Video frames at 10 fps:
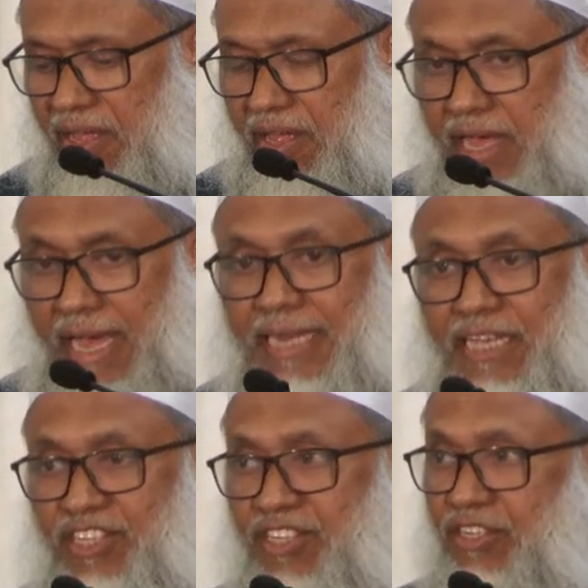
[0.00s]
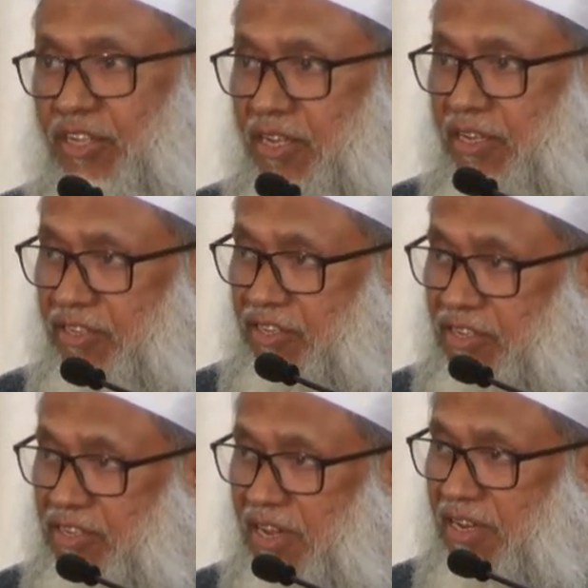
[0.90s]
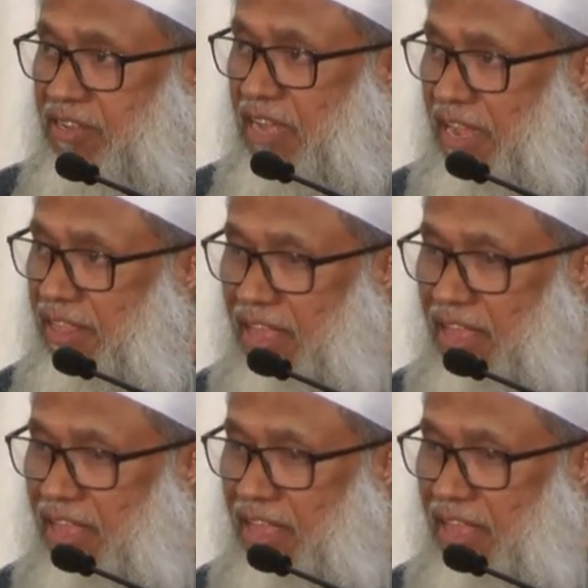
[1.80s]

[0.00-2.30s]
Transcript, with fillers: And he's sincerely saying